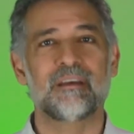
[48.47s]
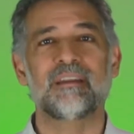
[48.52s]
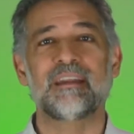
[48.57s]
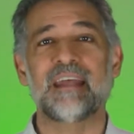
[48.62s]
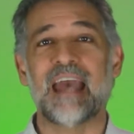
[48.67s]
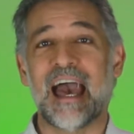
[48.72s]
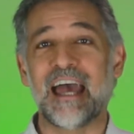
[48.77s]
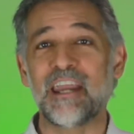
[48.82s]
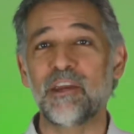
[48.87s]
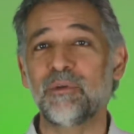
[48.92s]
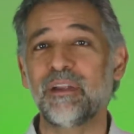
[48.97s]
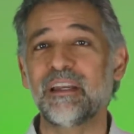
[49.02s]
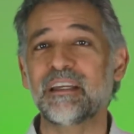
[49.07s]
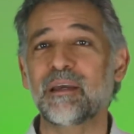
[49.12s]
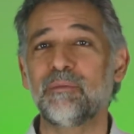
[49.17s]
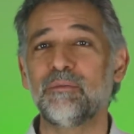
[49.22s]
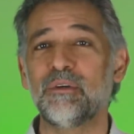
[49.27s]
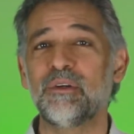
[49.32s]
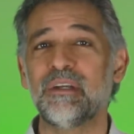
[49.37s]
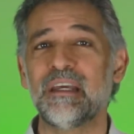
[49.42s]
The annual
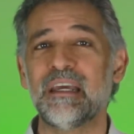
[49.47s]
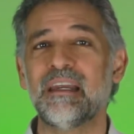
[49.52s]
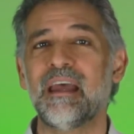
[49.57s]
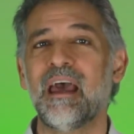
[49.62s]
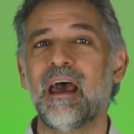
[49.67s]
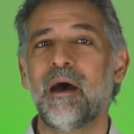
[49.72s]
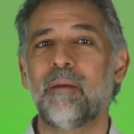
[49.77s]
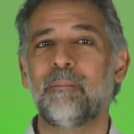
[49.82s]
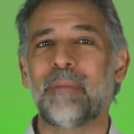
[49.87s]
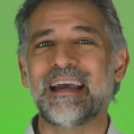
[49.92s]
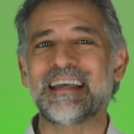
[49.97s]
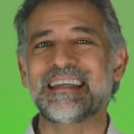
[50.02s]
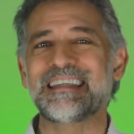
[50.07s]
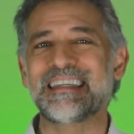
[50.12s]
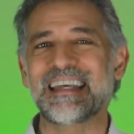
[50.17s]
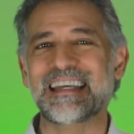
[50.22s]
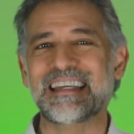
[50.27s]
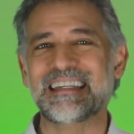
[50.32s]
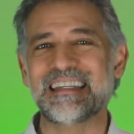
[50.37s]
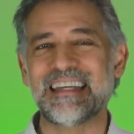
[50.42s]
income you need by
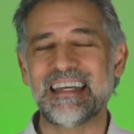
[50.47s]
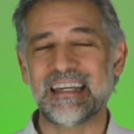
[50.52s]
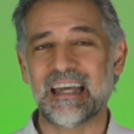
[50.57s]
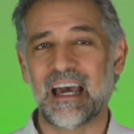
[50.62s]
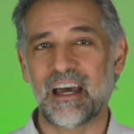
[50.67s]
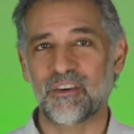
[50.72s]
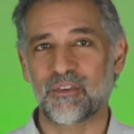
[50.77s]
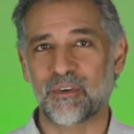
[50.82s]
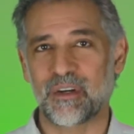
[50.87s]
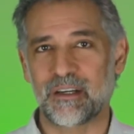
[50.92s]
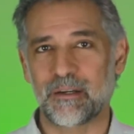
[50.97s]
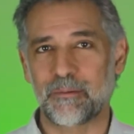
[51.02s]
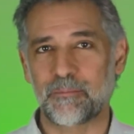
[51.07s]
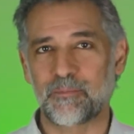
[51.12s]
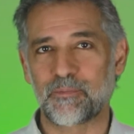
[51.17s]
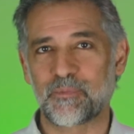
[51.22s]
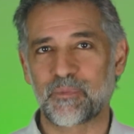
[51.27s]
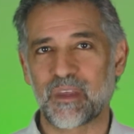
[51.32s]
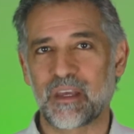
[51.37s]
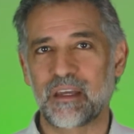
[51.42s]
1,600
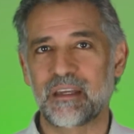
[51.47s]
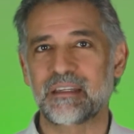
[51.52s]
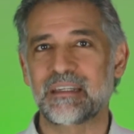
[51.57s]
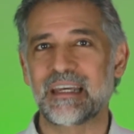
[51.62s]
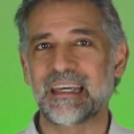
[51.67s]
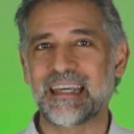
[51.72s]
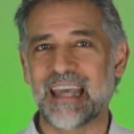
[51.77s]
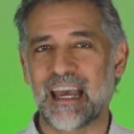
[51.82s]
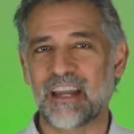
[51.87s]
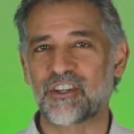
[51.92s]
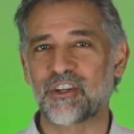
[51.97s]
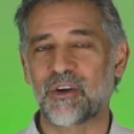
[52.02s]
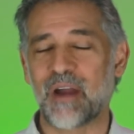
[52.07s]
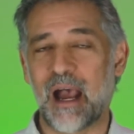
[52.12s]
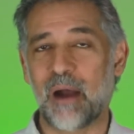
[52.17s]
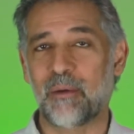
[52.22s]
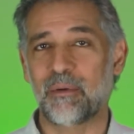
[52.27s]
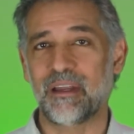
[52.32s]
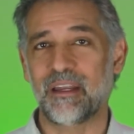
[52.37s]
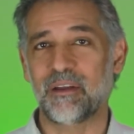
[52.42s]
to get your
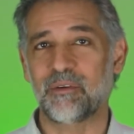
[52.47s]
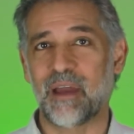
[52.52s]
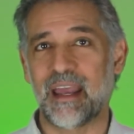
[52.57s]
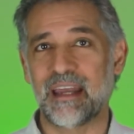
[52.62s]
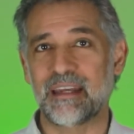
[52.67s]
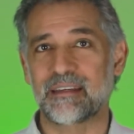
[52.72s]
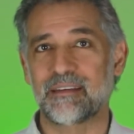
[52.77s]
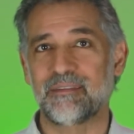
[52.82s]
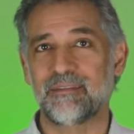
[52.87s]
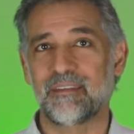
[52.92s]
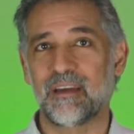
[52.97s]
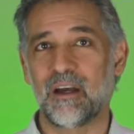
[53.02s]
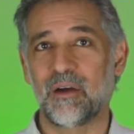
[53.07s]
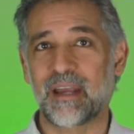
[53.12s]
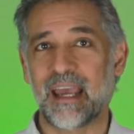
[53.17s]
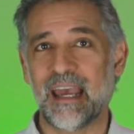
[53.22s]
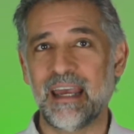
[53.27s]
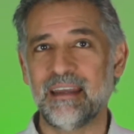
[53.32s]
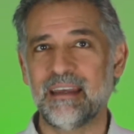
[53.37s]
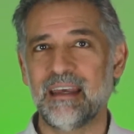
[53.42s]
hourly rate.
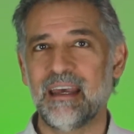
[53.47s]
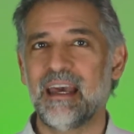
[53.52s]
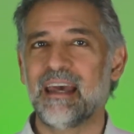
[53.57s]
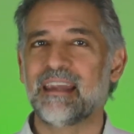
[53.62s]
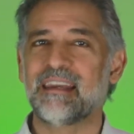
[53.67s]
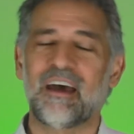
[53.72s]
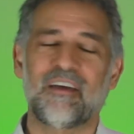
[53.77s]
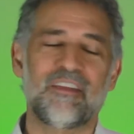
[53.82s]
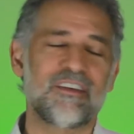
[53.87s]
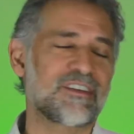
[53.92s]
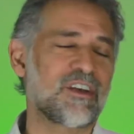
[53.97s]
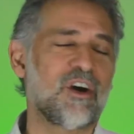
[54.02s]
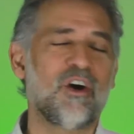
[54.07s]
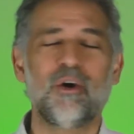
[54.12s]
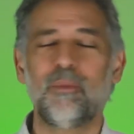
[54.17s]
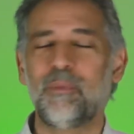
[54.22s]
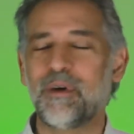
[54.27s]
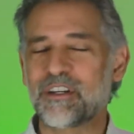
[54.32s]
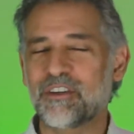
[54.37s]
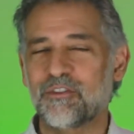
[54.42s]
Okay? Now, there's a
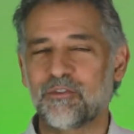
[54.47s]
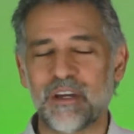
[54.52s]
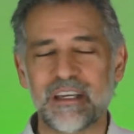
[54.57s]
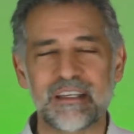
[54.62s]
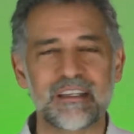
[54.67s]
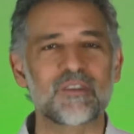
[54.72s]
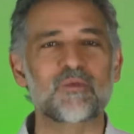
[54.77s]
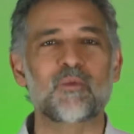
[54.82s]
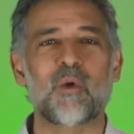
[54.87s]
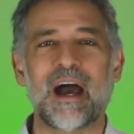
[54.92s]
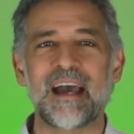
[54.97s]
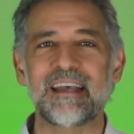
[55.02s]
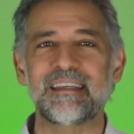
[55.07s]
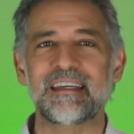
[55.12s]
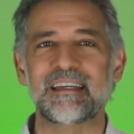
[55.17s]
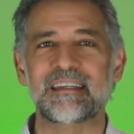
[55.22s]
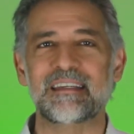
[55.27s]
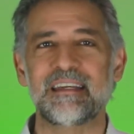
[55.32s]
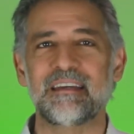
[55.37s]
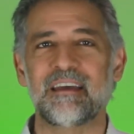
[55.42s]
whole bunch of reasons why
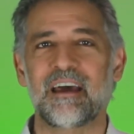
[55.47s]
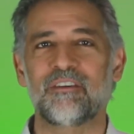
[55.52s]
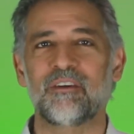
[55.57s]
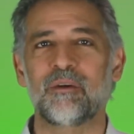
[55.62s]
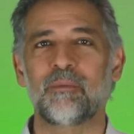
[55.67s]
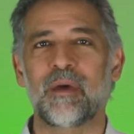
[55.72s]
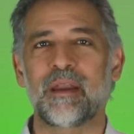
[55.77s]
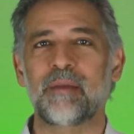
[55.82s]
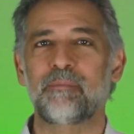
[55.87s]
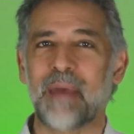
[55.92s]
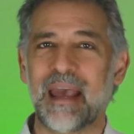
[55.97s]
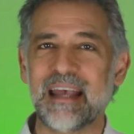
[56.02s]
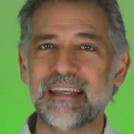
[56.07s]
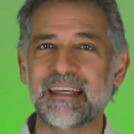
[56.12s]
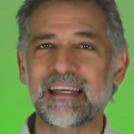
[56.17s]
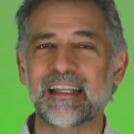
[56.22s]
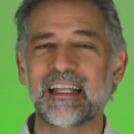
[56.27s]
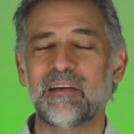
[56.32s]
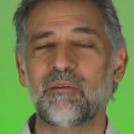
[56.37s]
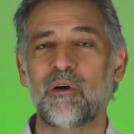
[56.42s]
1,600, but
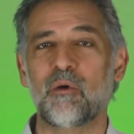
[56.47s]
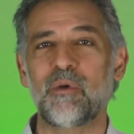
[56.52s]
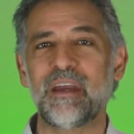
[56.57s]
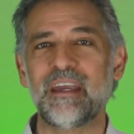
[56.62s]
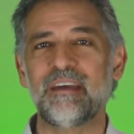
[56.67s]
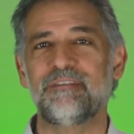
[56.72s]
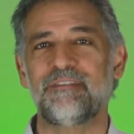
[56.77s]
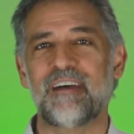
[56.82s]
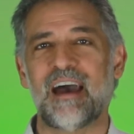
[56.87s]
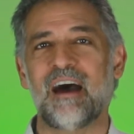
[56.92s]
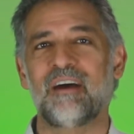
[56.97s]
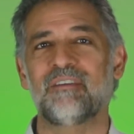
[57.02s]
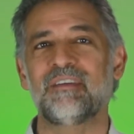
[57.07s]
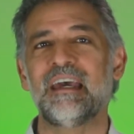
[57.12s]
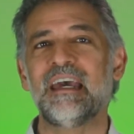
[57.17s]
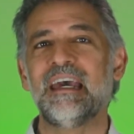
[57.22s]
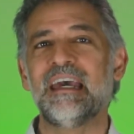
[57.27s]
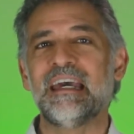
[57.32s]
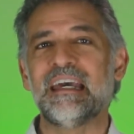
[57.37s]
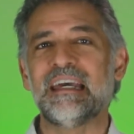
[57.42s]
basically what we have found
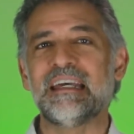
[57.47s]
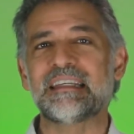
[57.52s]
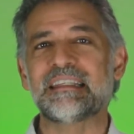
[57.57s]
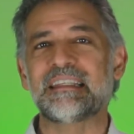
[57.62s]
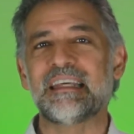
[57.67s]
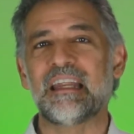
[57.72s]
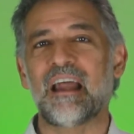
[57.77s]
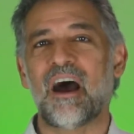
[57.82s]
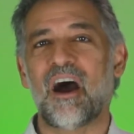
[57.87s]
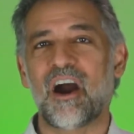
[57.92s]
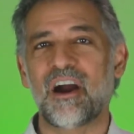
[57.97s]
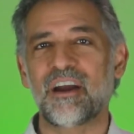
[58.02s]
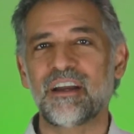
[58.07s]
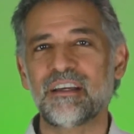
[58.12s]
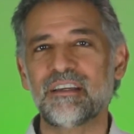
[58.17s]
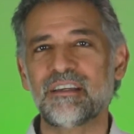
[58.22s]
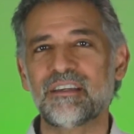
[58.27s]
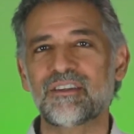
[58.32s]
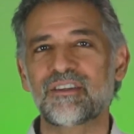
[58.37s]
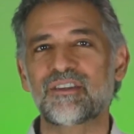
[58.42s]
is that
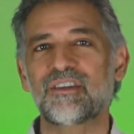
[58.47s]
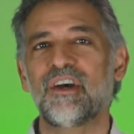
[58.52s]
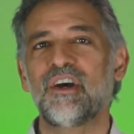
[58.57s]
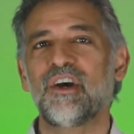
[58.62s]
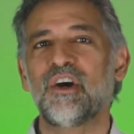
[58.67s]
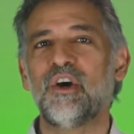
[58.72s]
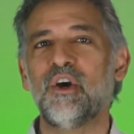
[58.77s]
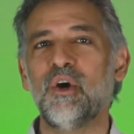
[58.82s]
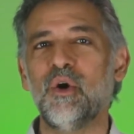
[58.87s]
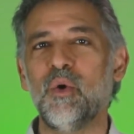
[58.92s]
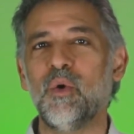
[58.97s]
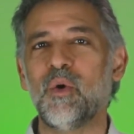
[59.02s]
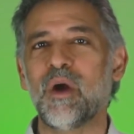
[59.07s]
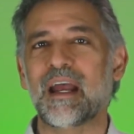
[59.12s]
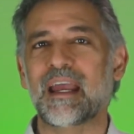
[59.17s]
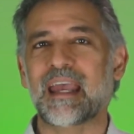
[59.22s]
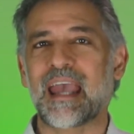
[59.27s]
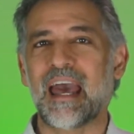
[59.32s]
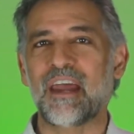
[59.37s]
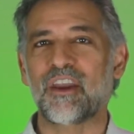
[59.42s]
artists who
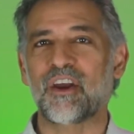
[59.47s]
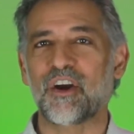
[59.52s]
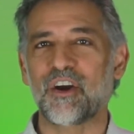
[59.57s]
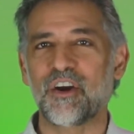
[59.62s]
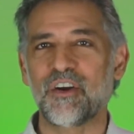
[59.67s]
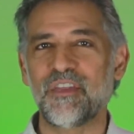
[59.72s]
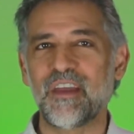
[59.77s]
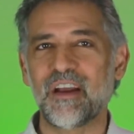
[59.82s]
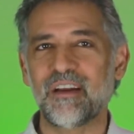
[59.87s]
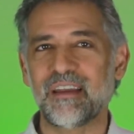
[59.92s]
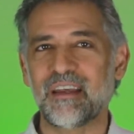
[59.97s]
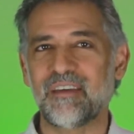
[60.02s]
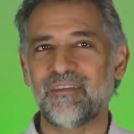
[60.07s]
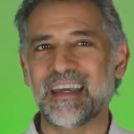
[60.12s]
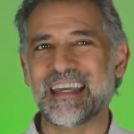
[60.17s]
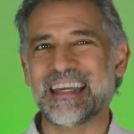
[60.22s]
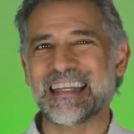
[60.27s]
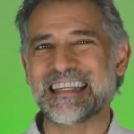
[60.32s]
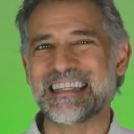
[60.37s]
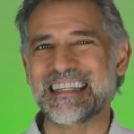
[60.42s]
can earn their
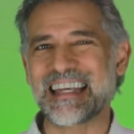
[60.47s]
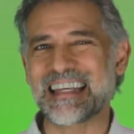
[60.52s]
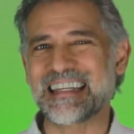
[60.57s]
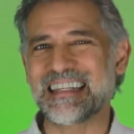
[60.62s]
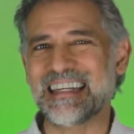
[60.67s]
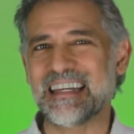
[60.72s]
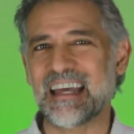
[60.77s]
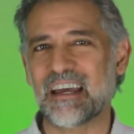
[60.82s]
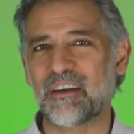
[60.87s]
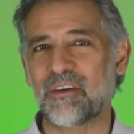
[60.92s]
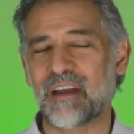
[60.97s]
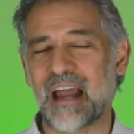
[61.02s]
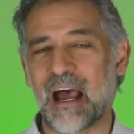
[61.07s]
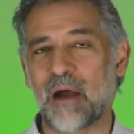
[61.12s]
living in 1,600